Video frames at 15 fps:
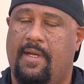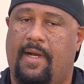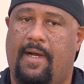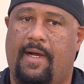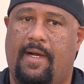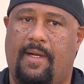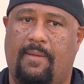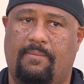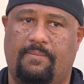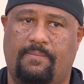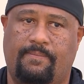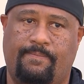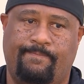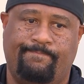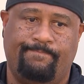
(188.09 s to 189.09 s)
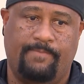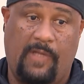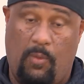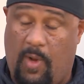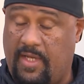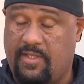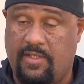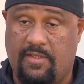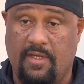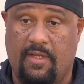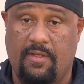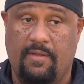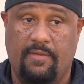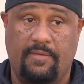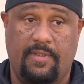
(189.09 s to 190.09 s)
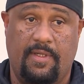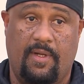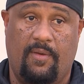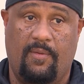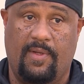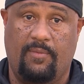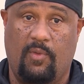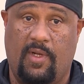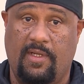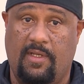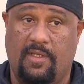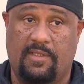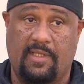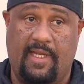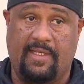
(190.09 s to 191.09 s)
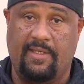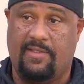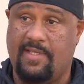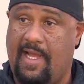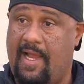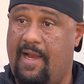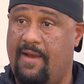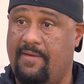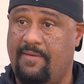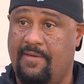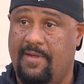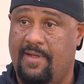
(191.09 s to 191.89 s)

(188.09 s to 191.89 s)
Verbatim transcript: Um, they watch each other. You know, when one looks like they're tired,